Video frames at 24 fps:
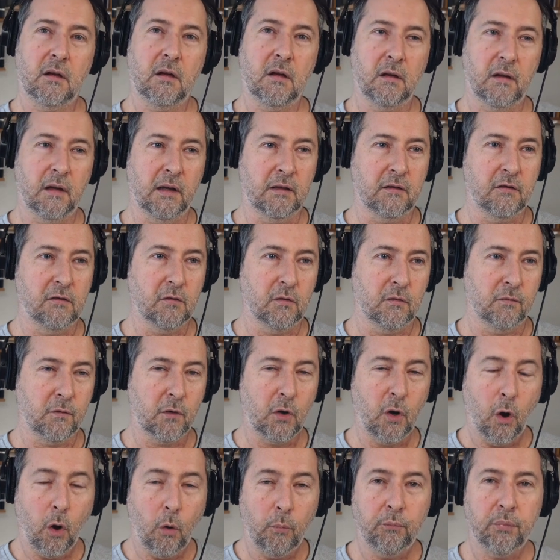and sort of
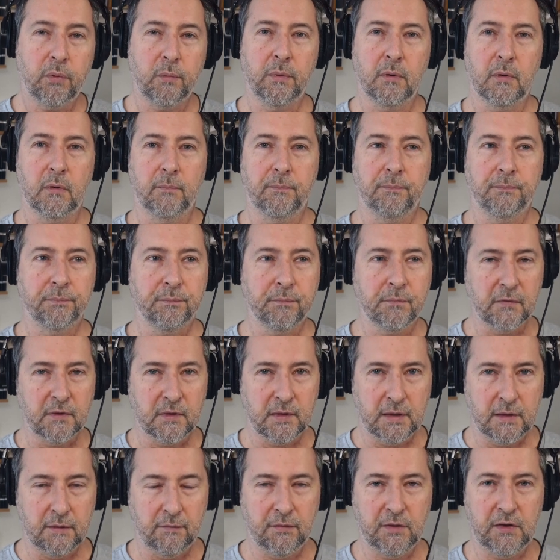comparable
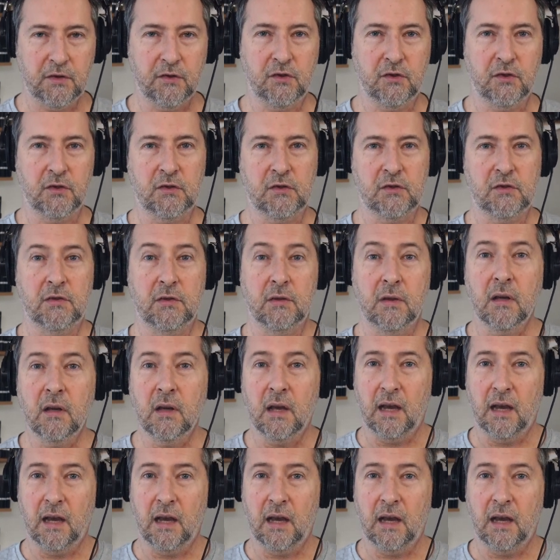divisions.